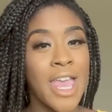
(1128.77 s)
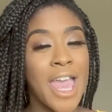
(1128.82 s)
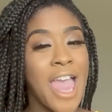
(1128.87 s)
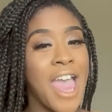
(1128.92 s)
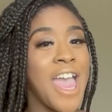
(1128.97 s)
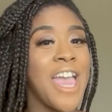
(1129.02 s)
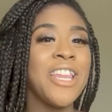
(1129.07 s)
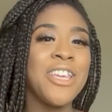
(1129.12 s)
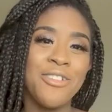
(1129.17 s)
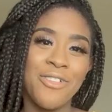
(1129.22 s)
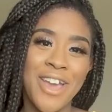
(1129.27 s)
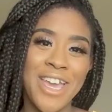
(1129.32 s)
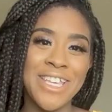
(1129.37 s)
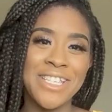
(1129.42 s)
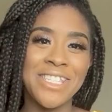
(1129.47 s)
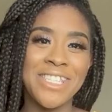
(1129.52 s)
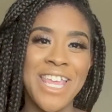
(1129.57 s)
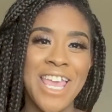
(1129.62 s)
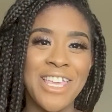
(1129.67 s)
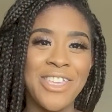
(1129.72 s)

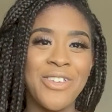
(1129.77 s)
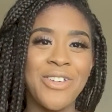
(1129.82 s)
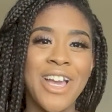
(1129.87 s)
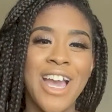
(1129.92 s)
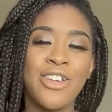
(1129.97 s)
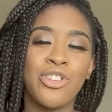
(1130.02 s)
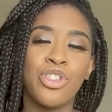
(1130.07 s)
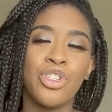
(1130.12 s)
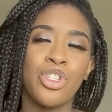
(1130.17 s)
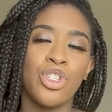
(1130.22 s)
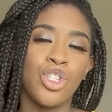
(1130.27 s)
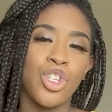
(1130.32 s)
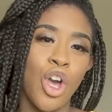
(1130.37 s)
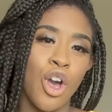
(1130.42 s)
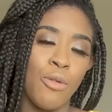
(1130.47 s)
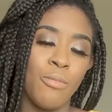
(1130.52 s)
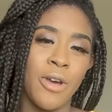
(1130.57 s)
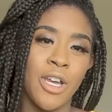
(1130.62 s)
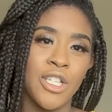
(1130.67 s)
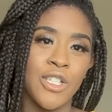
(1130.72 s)
Anyways, thank you guys
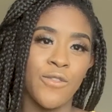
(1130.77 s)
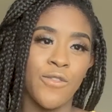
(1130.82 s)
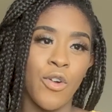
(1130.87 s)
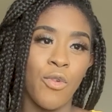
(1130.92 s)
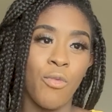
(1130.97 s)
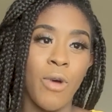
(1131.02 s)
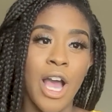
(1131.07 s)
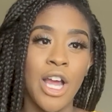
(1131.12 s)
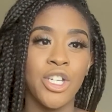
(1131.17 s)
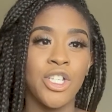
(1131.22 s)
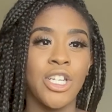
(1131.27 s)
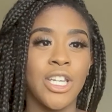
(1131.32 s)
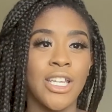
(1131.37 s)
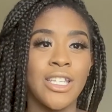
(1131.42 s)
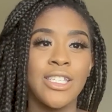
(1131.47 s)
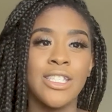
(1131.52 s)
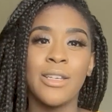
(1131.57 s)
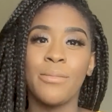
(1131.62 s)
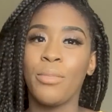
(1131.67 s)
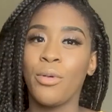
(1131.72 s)
so much for watching
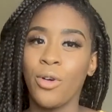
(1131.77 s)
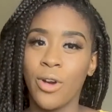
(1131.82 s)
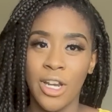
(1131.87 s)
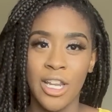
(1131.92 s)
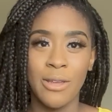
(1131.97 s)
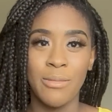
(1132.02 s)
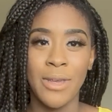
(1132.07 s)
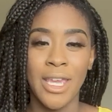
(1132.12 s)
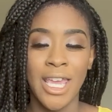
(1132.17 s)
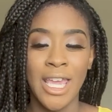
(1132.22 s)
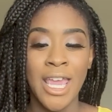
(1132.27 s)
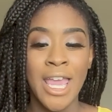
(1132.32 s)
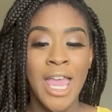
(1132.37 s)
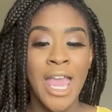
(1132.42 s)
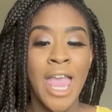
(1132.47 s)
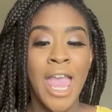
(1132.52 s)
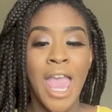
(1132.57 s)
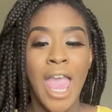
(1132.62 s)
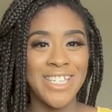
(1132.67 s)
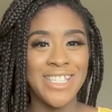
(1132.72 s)
and supporting me.
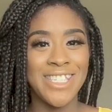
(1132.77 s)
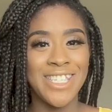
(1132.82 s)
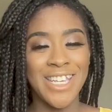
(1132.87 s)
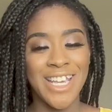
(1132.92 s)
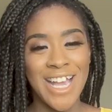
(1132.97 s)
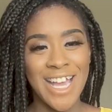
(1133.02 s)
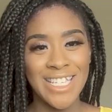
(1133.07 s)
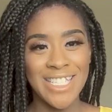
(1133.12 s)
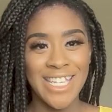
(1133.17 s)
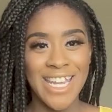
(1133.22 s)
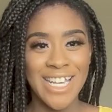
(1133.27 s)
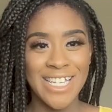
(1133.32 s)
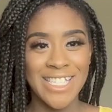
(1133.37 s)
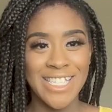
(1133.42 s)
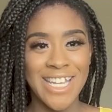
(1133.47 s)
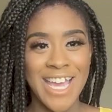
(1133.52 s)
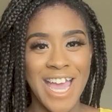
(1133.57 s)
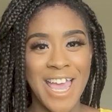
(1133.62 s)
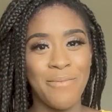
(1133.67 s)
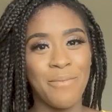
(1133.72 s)
See you guys
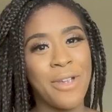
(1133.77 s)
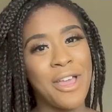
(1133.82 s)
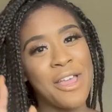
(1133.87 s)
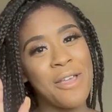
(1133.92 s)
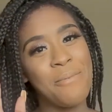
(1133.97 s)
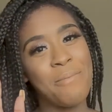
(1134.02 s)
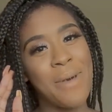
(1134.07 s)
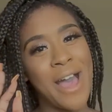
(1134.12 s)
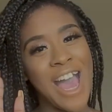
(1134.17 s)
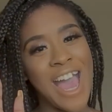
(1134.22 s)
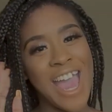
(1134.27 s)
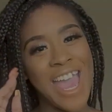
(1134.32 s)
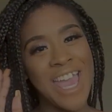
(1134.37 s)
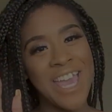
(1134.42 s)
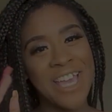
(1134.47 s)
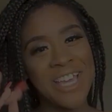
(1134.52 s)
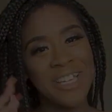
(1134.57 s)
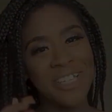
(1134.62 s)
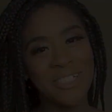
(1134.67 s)
next time. Bye.